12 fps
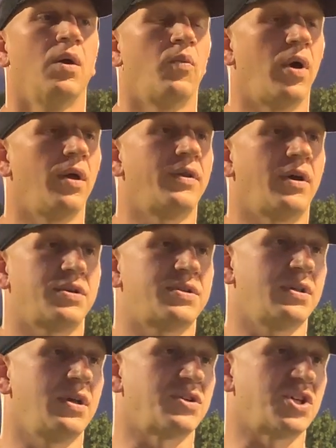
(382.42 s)
Well,
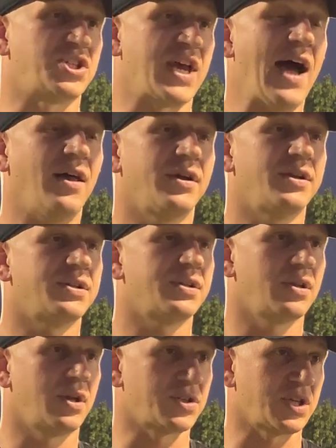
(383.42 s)
there's a challenge.
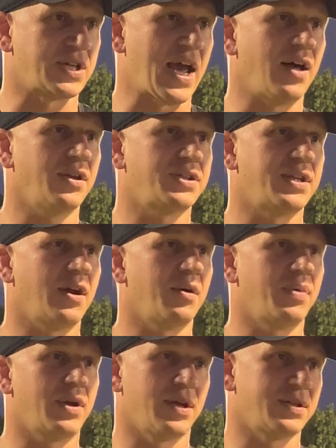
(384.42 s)
There's a challenge there
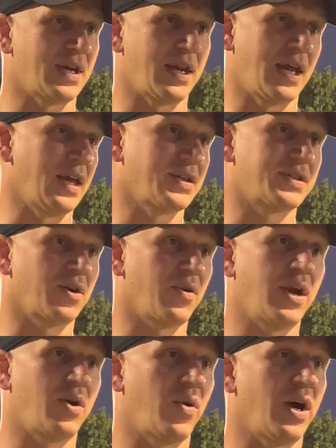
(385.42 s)
because, and I think it's a
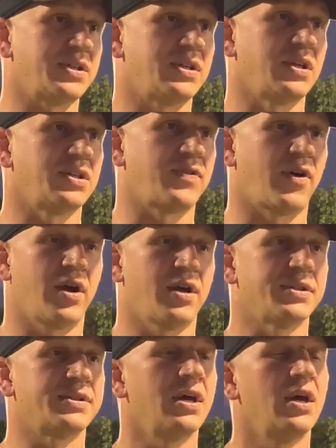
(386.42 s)
great question as far
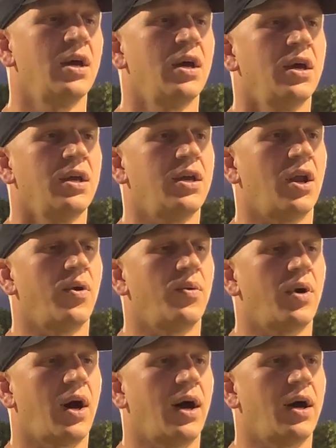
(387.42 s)
as, you
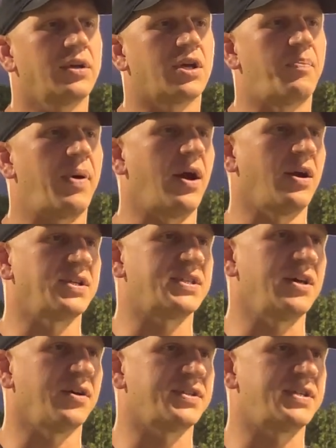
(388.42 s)
know, comparing
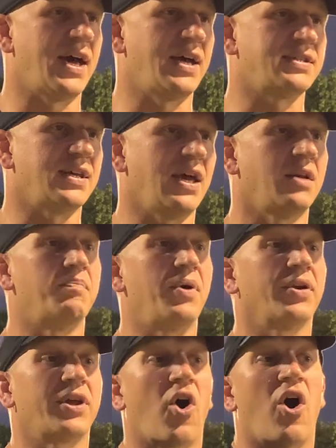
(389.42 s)
skill sets and
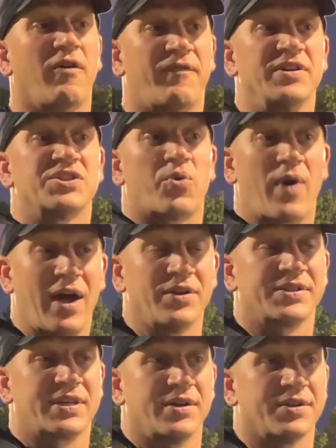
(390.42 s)
building offense
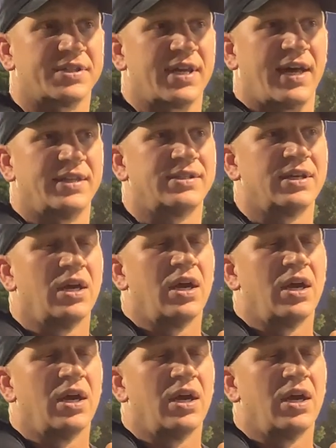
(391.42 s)
around skill sets.